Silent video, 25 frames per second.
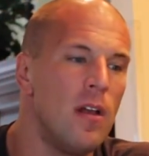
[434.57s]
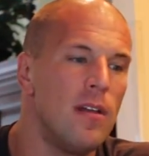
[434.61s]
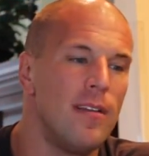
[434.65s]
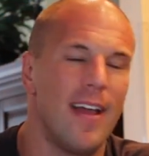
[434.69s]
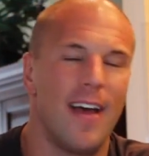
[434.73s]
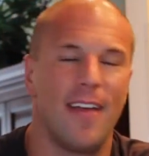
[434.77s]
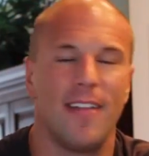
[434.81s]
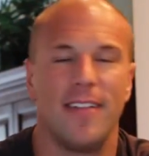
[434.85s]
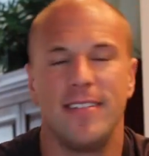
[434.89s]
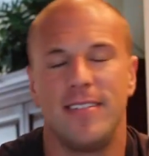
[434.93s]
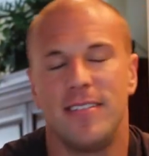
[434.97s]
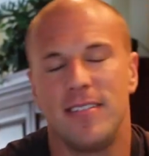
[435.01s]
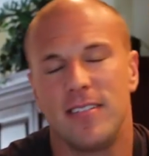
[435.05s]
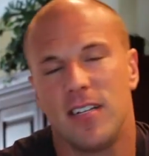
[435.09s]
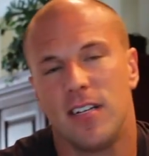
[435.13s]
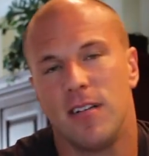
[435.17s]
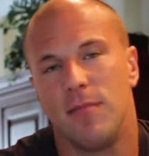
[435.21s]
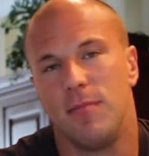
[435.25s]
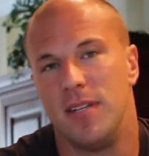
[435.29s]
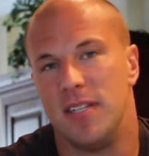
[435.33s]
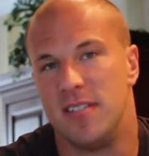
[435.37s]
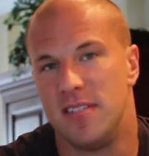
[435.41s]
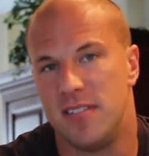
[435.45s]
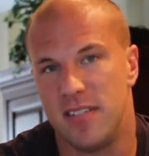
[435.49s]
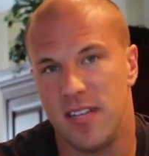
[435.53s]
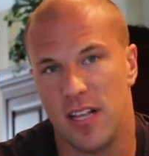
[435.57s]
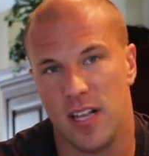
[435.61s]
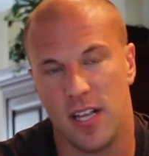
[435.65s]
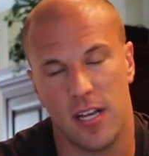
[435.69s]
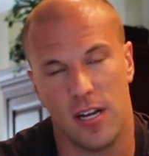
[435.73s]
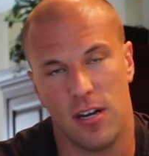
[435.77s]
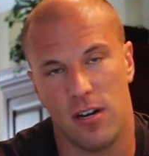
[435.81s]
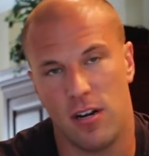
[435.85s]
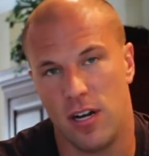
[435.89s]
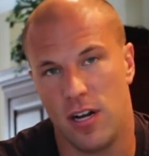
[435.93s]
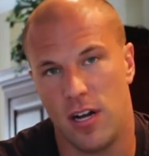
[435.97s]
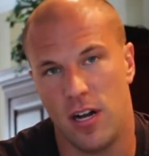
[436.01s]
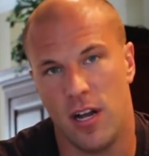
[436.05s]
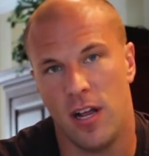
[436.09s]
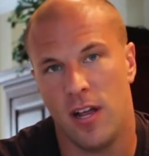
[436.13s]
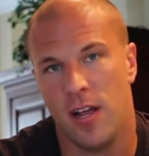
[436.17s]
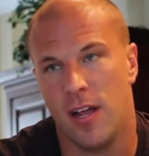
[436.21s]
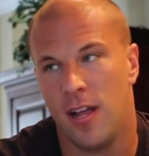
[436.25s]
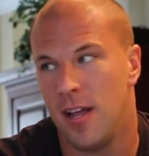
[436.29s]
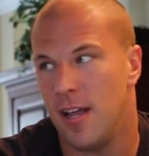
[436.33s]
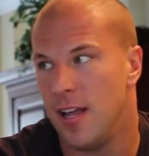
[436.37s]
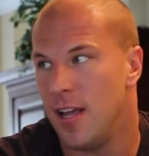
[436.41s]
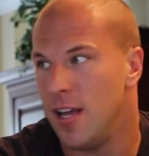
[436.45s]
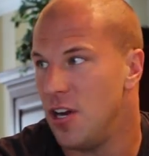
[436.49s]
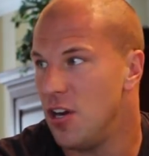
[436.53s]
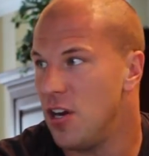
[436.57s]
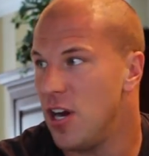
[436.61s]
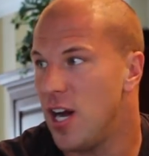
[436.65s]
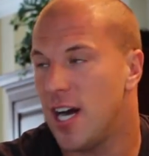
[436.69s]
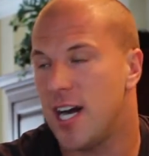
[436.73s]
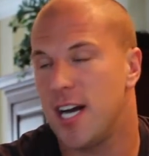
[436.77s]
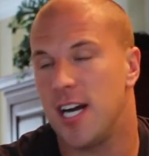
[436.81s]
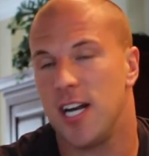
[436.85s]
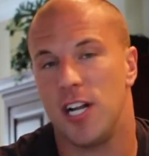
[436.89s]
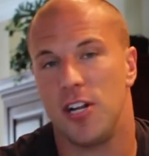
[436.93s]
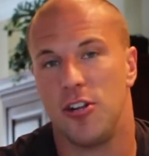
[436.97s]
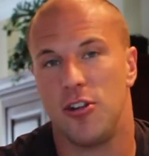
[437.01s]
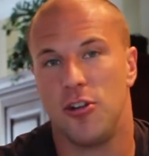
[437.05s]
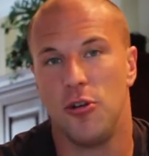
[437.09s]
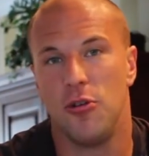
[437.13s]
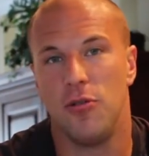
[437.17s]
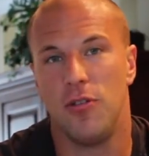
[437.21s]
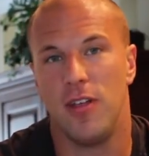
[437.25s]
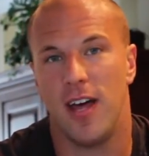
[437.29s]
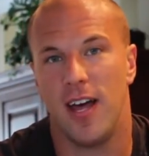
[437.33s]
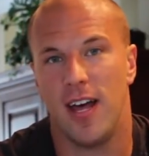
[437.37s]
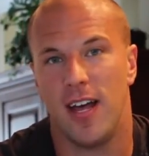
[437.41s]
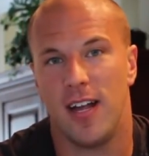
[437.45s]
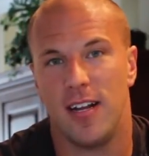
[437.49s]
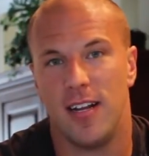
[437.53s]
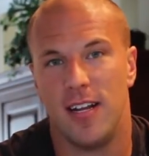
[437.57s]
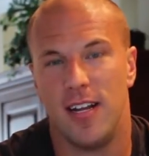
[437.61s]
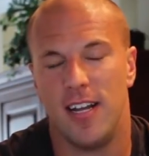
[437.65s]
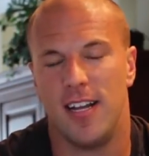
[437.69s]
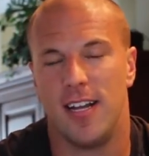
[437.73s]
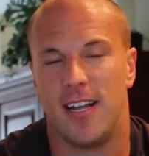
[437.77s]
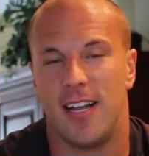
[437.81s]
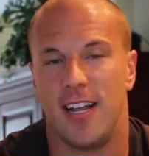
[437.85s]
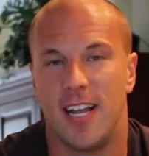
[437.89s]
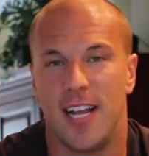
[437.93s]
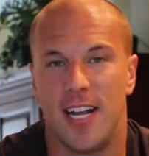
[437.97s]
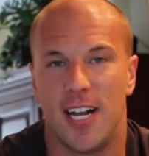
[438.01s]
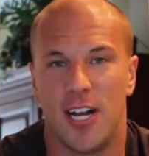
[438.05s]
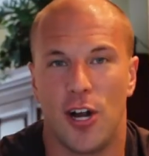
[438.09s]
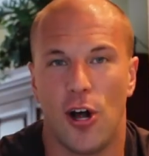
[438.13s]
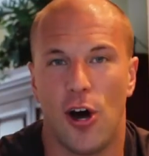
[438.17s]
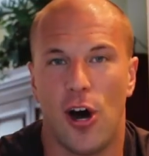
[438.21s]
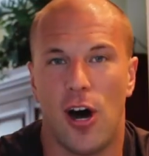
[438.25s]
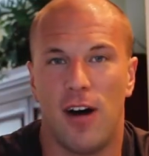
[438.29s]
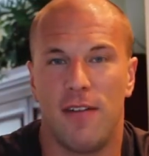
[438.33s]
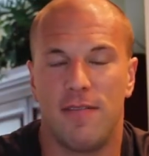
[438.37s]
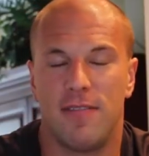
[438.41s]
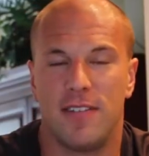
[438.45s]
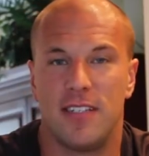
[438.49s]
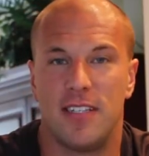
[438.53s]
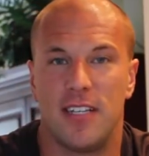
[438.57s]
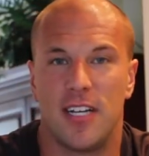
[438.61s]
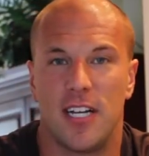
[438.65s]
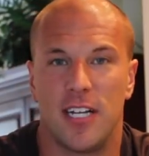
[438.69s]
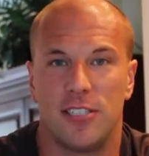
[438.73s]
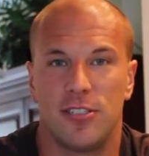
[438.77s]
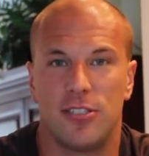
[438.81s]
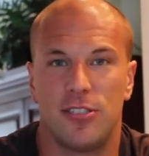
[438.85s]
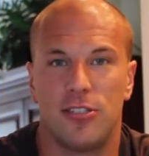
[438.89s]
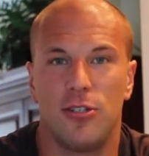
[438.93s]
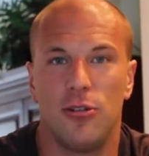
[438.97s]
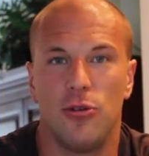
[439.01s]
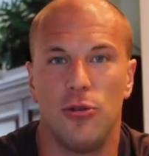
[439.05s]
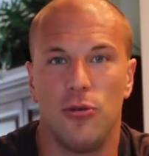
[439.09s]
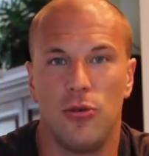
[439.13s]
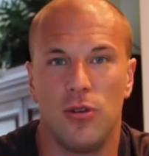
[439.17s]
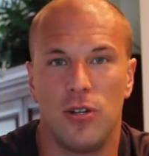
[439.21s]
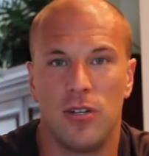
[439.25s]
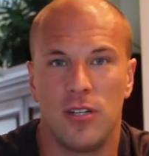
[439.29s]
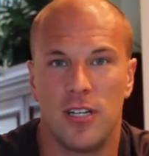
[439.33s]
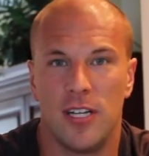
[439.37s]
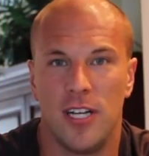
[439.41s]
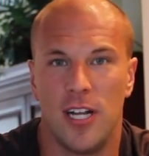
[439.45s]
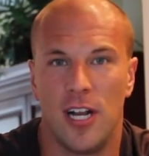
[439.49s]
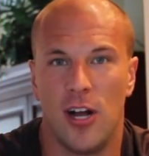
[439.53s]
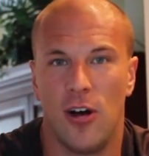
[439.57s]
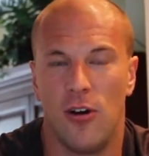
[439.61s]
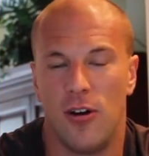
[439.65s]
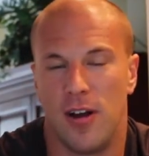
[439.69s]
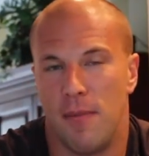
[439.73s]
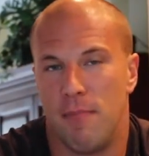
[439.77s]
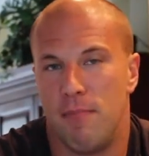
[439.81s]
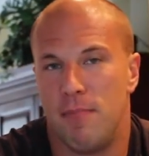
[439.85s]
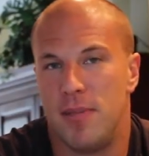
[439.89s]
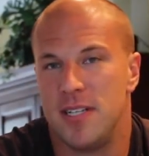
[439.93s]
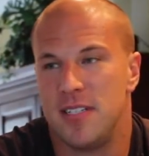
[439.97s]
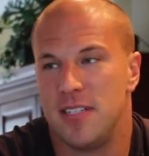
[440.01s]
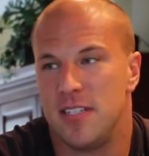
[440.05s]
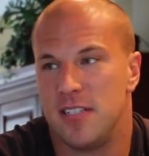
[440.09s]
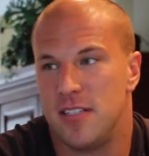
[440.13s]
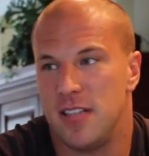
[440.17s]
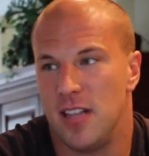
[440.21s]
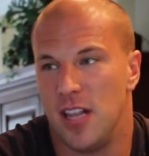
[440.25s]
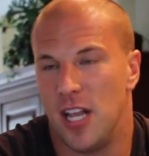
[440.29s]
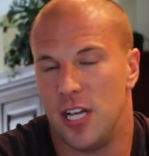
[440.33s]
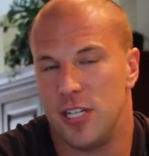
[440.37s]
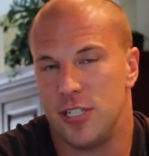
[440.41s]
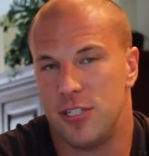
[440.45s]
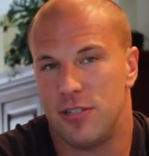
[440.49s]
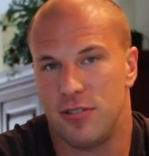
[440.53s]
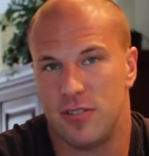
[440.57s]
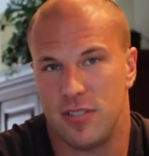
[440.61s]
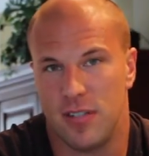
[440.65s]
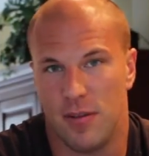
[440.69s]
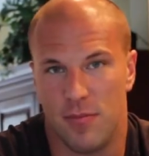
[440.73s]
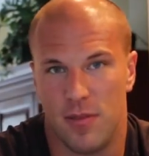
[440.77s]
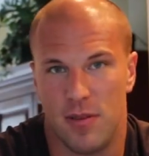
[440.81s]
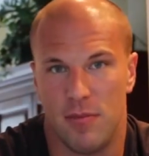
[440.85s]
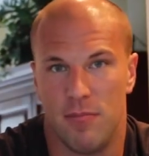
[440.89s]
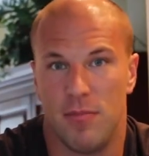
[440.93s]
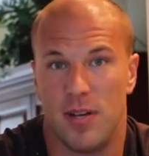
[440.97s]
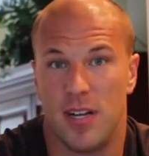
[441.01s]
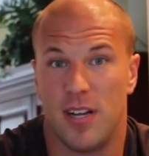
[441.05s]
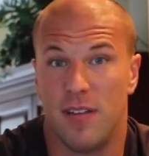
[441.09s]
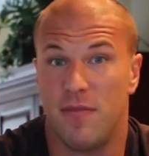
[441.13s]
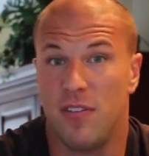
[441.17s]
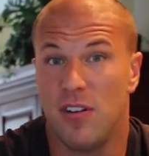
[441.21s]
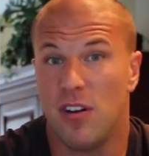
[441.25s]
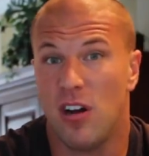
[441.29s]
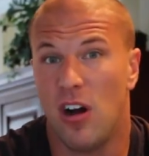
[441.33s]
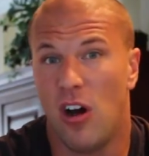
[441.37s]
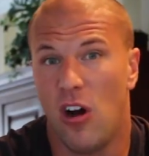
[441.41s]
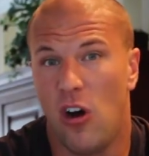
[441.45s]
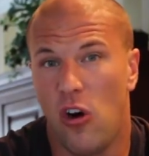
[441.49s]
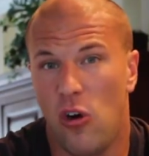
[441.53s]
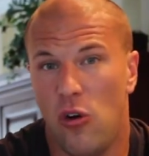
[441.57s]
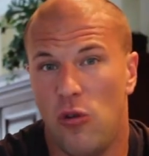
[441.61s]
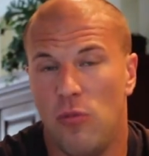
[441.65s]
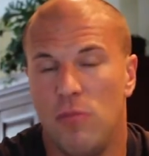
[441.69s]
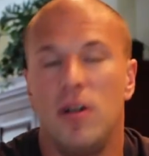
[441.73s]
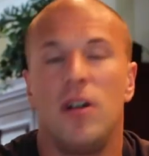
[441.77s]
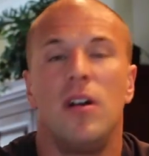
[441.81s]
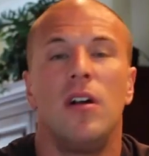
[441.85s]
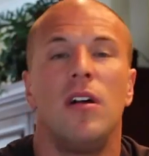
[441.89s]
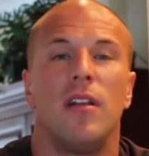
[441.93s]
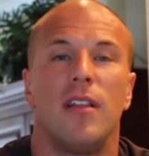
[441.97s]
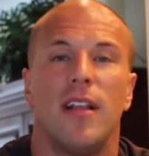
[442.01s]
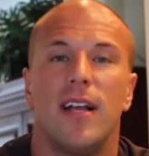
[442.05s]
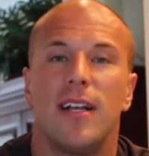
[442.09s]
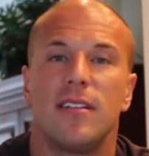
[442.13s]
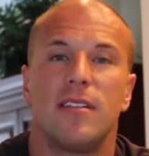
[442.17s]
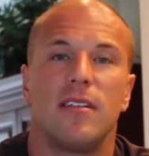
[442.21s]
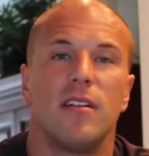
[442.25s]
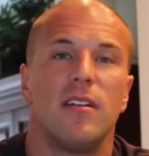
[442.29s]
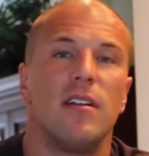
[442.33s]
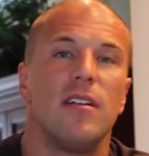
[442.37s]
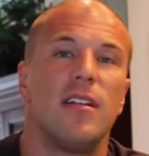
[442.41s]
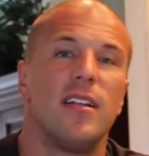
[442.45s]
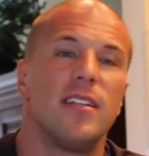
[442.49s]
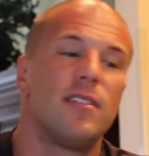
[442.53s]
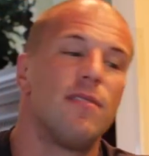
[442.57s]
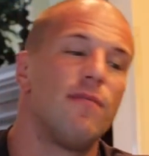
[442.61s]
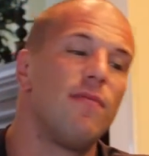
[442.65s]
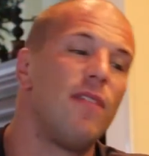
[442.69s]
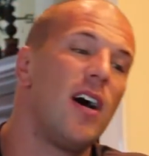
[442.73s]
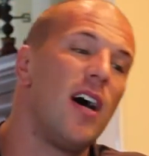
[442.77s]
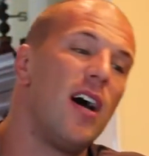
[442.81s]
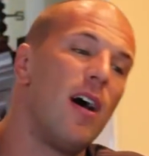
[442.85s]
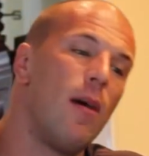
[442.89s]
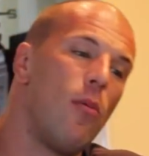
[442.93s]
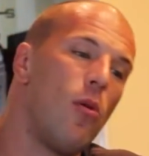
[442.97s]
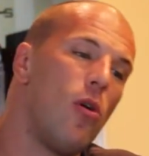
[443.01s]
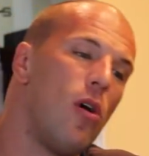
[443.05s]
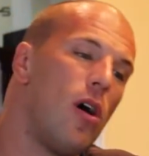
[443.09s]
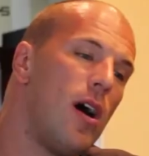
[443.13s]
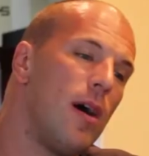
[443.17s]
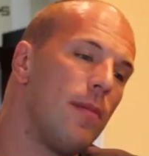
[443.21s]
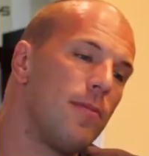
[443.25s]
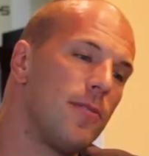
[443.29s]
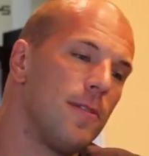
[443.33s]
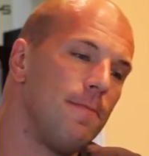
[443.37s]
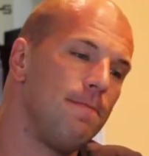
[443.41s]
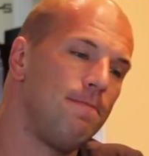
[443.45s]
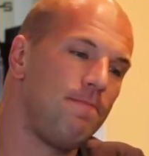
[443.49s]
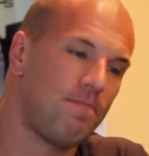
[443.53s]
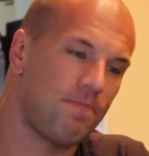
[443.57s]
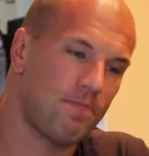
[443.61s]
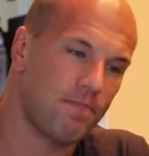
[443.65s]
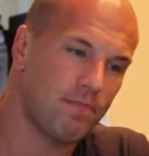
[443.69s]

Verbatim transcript: Now this is gonna be silly. You're, you're not gonna do that in an office, in a suit, you know, at a business lunch or something, but if you're at home, that's a, that's a viable option.